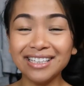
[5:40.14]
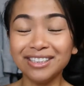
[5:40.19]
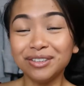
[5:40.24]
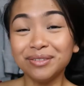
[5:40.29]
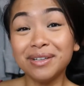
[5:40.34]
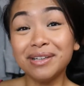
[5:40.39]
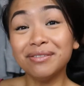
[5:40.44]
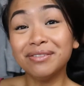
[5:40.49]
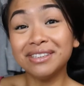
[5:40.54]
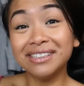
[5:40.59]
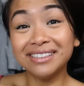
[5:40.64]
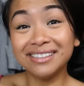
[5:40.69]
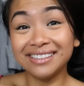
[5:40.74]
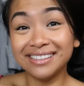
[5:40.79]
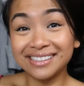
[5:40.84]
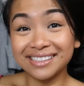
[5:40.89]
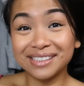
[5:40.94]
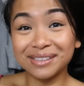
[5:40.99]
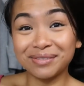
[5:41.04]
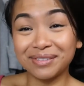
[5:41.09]
do I really need
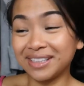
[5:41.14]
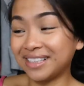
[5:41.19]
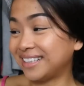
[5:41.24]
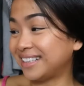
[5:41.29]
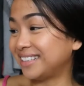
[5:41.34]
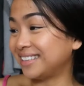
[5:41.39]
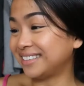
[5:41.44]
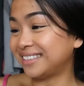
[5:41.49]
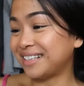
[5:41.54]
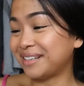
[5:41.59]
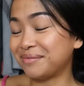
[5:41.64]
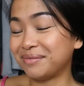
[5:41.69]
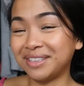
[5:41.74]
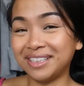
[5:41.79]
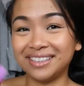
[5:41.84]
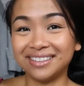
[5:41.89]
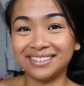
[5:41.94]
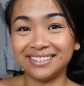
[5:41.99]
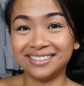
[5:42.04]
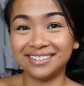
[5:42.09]
to explain it? I
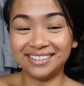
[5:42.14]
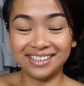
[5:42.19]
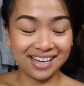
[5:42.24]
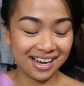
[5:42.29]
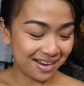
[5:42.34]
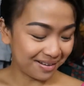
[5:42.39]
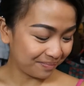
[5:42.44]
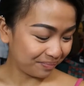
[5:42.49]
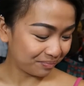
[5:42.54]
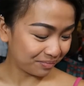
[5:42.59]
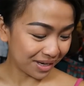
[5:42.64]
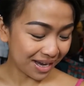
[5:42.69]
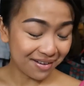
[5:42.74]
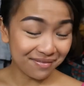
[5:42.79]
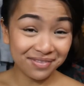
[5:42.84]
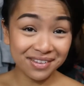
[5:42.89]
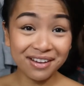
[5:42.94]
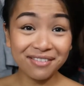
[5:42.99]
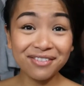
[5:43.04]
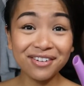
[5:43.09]
mean, yeah. But
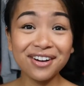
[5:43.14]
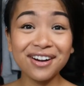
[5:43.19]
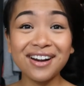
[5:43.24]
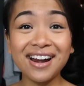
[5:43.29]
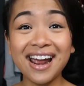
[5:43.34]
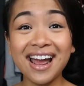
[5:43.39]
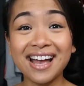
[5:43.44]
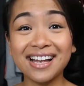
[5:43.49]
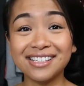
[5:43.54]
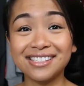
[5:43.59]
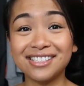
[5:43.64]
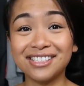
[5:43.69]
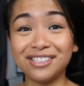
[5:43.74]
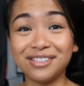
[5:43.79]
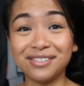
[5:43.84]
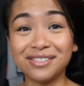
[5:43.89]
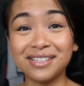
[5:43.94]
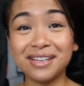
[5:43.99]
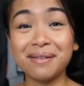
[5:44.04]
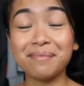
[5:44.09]
I've never had to
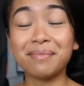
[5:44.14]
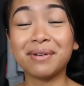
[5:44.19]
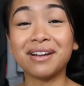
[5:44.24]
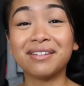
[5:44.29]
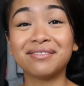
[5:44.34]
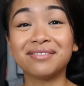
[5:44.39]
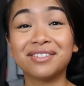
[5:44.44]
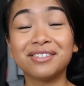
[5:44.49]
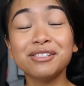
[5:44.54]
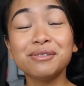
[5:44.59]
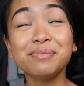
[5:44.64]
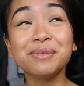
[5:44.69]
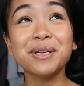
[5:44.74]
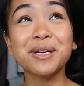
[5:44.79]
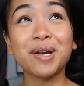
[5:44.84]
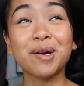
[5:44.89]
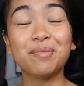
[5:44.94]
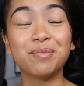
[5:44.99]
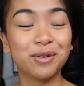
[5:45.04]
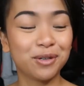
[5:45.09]
use it, but there's been
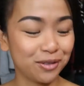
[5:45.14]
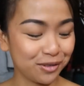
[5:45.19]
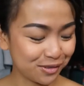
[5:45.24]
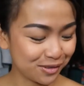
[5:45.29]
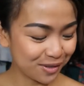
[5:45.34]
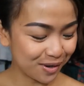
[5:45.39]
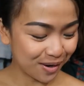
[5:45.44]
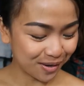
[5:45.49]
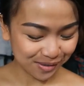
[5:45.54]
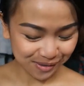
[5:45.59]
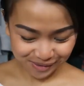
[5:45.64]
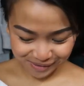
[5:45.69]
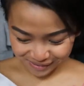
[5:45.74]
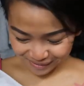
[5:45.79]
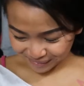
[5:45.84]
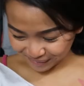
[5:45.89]
a couple close calls.